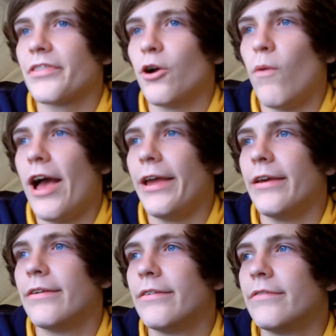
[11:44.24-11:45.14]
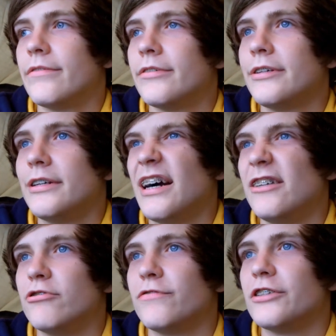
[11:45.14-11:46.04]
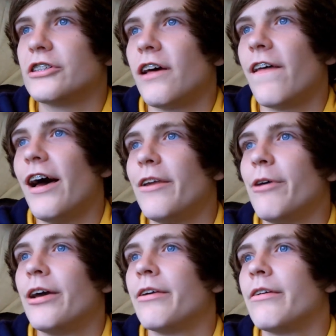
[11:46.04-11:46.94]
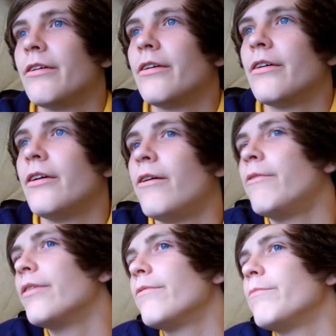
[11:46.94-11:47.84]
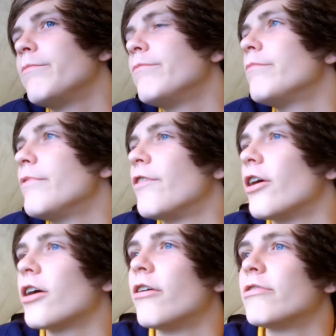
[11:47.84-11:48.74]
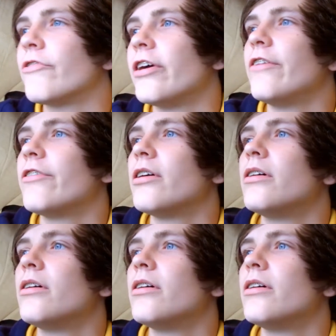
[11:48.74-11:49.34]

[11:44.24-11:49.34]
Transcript: away. I used to fish like that anyway, before I got a receiver.